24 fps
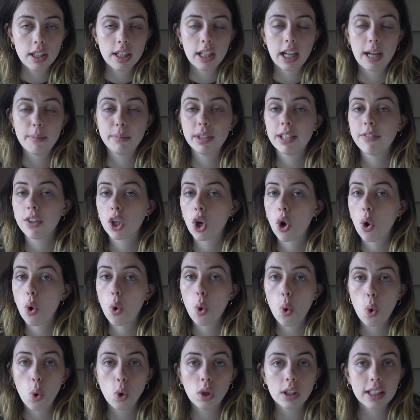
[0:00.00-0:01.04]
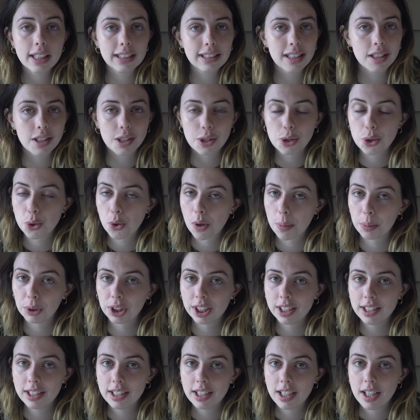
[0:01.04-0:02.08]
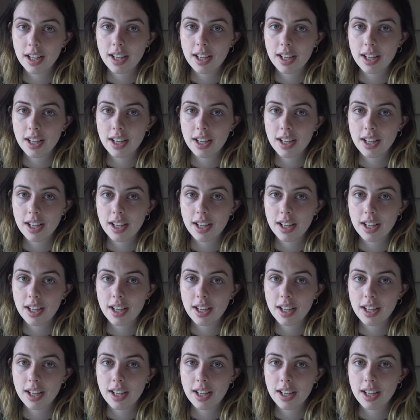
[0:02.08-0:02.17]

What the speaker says: I'm leaving a whole list in the description